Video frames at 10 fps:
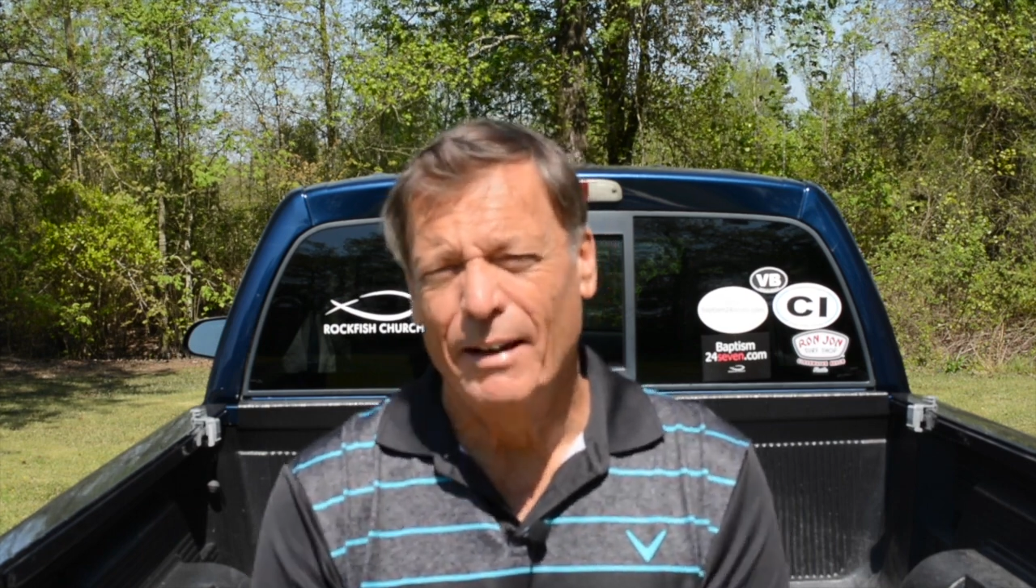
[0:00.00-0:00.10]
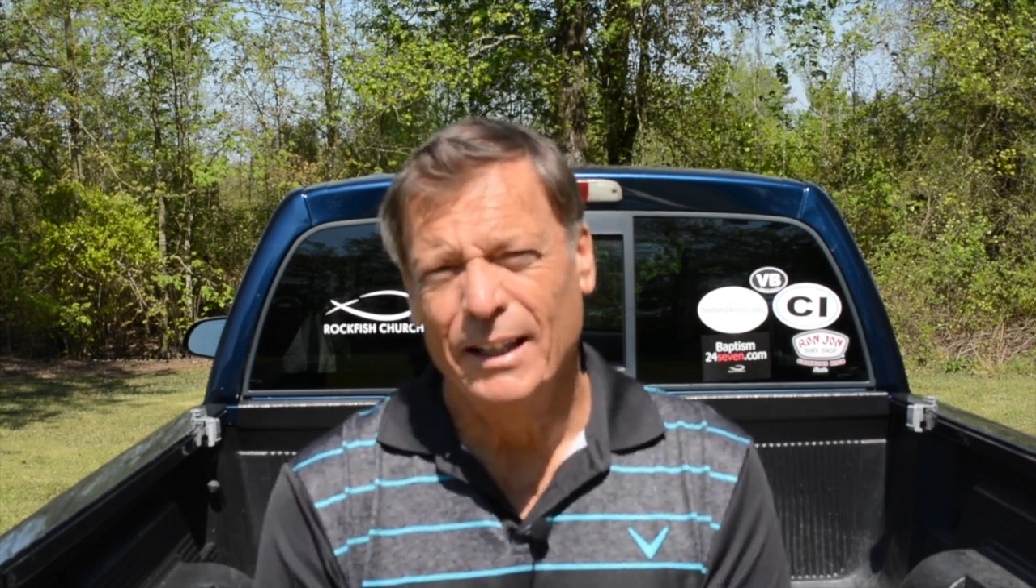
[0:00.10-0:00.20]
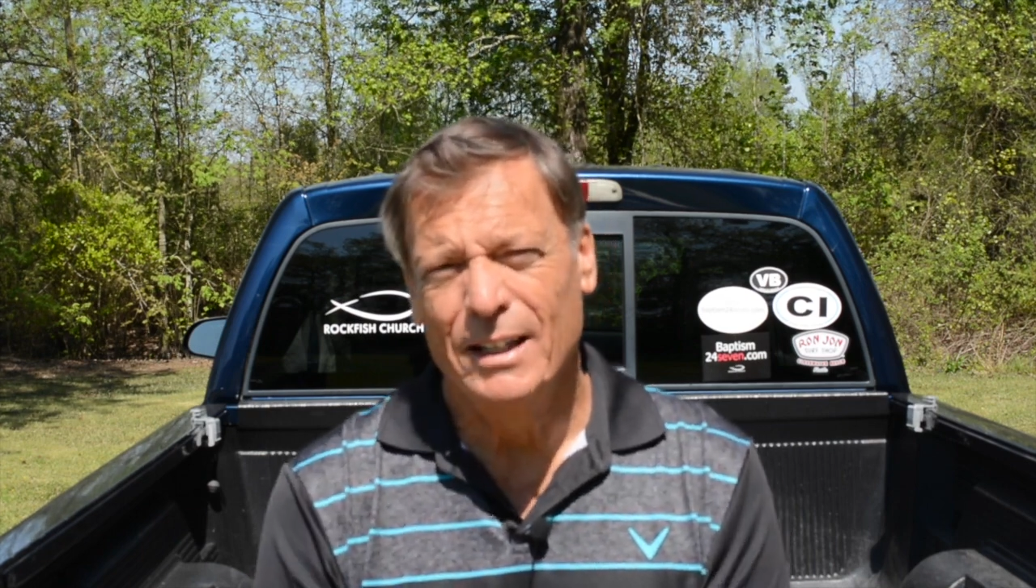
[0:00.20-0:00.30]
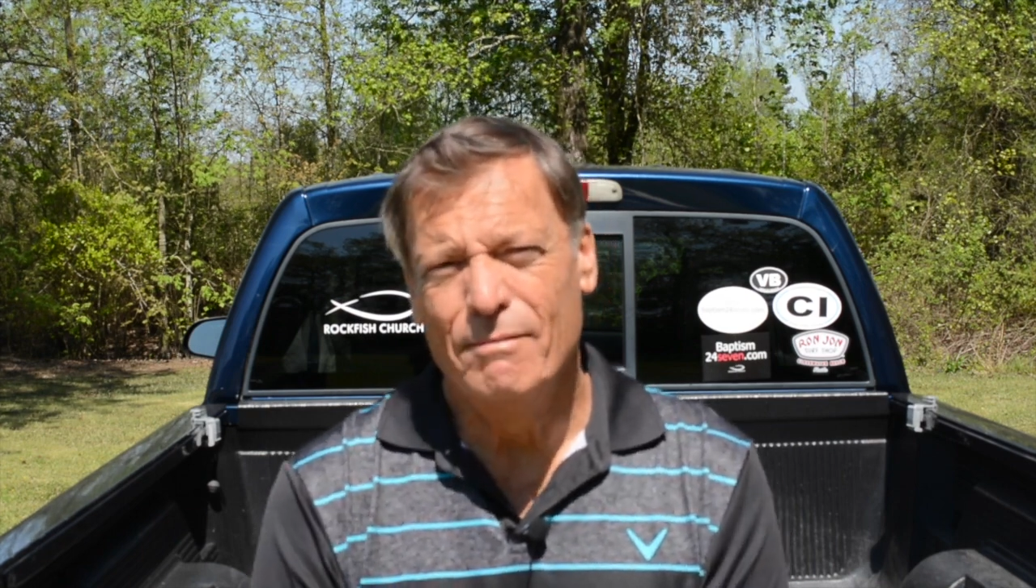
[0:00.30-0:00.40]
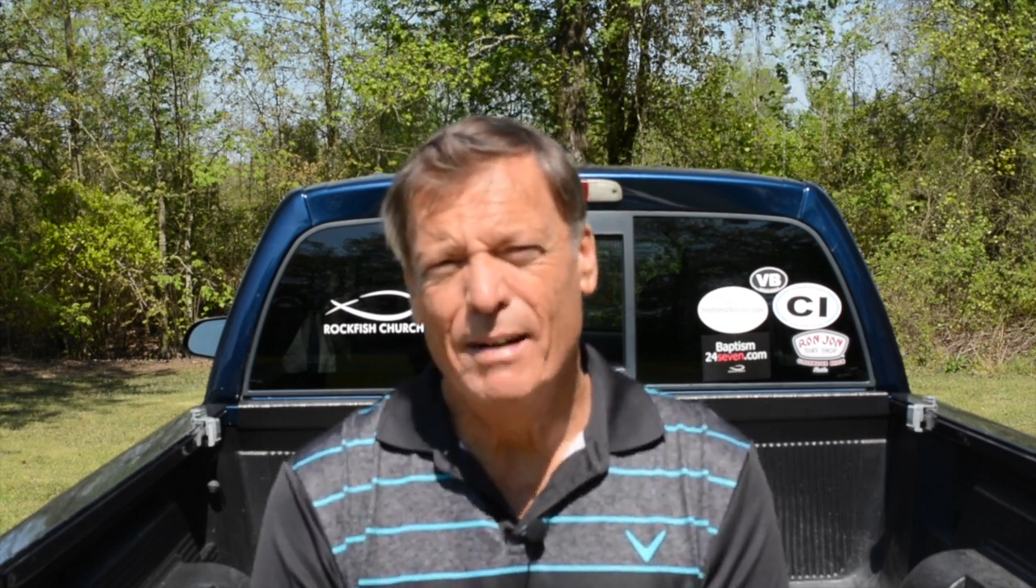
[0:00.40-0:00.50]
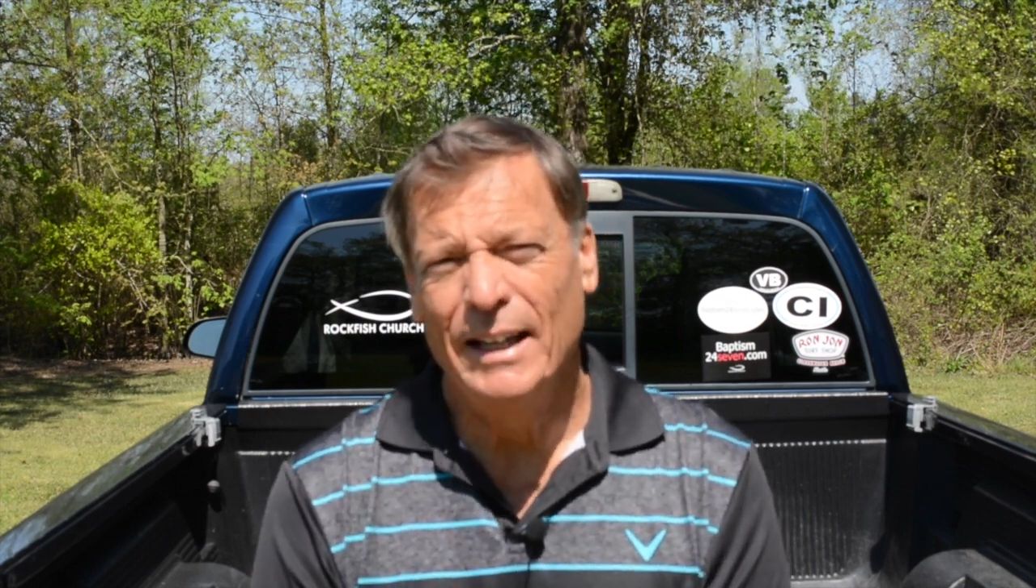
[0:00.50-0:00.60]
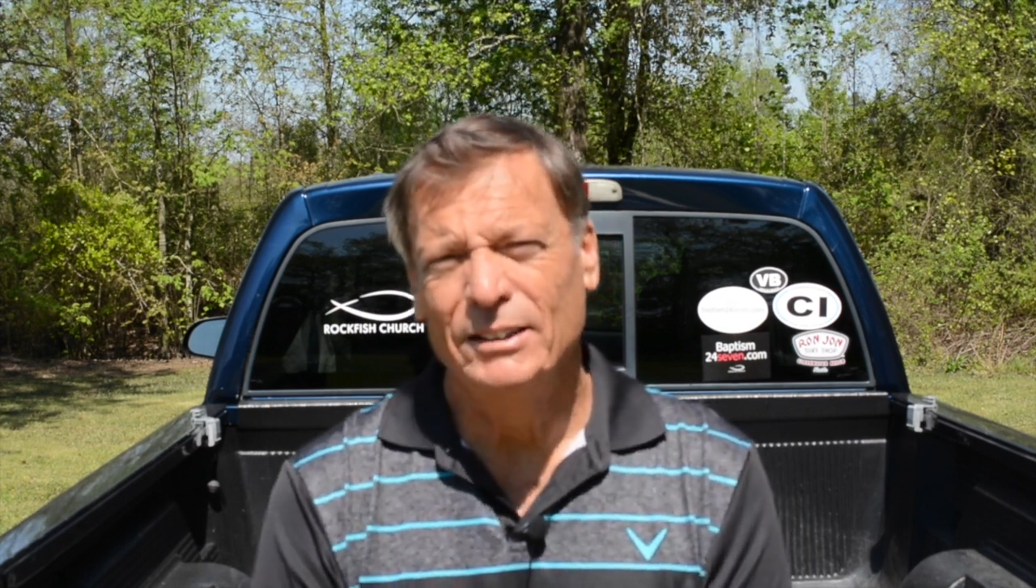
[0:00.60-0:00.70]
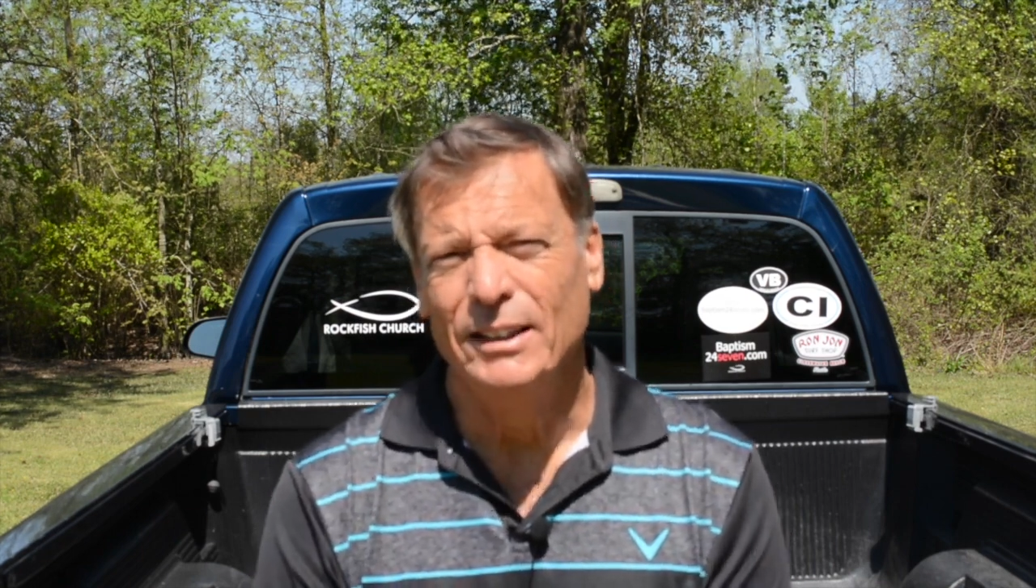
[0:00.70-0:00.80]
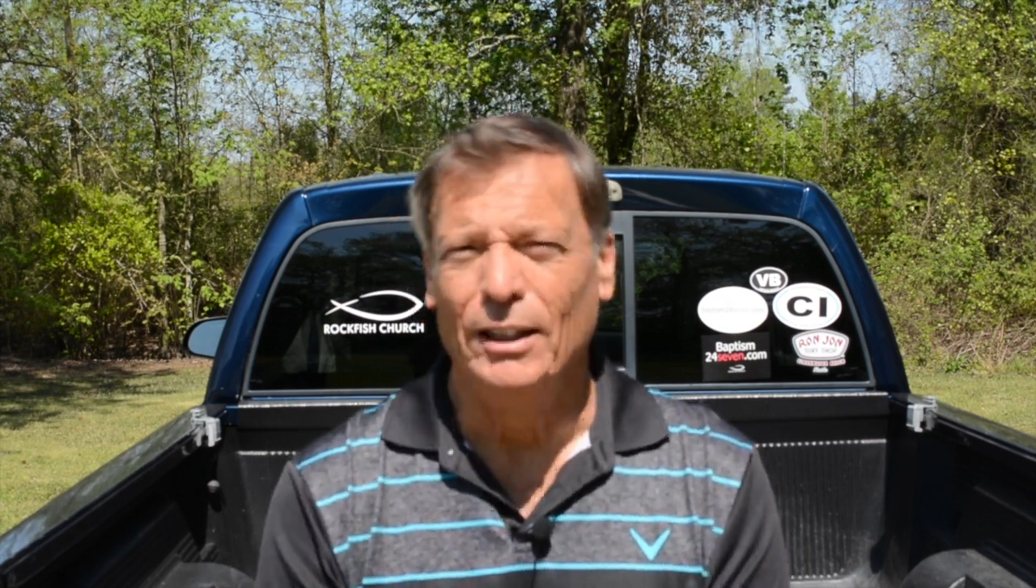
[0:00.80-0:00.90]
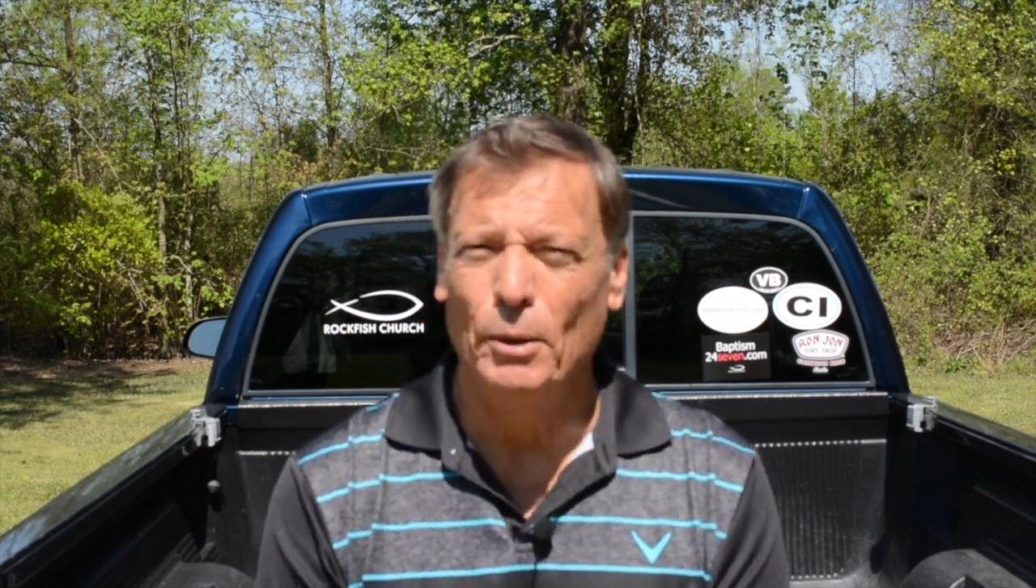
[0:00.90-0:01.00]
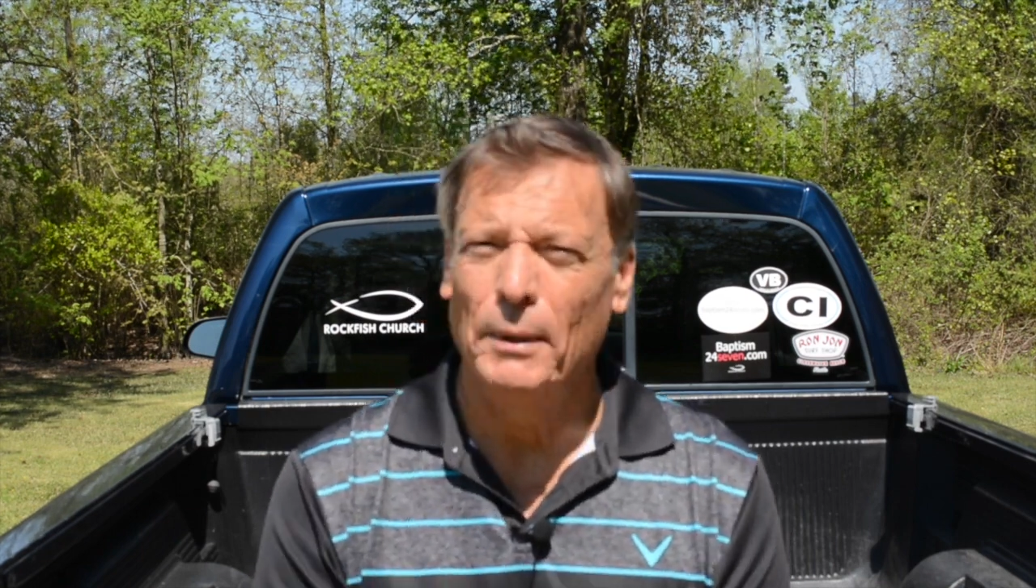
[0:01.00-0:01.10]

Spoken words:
I can imagine a little